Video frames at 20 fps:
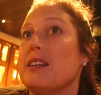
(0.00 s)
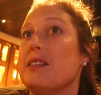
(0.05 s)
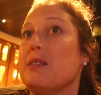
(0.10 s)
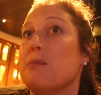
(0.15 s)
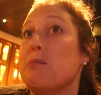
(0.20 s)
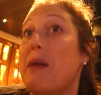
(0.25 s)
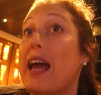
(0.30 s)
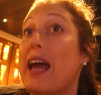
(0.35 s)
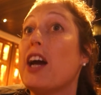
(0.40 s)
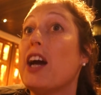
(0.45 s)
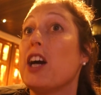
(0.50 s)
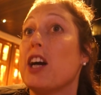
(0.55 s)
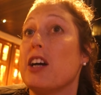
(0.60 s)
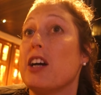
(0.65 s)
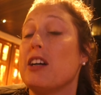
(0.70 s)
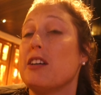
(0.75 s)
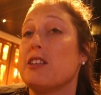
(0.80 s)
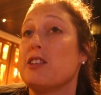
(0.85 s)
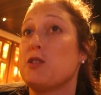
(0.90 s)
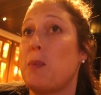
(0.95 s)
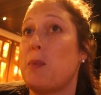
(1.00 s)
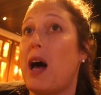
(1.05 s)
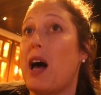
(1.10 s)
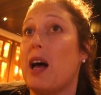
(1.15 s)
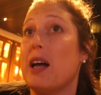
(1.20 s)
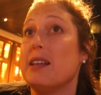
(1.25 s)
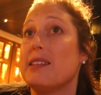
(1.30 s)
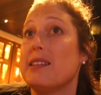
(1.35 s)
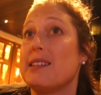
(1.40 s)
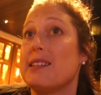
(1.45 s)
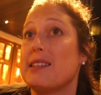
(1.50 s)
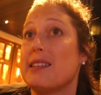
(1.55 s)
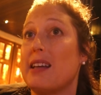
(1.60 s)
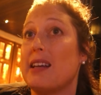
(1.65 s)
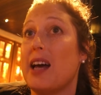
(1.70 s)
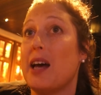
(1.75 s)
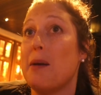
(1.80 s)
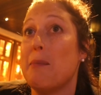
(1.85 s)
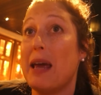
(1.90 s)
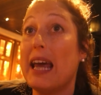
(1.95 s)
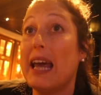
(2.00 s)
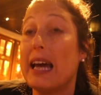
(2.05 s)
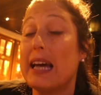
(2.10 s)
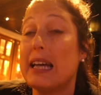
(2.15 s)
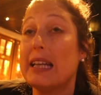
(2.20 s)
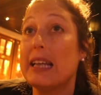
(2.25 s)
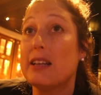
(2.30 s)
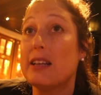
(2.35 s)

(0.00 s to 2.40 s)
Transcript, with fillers: Mair spots a man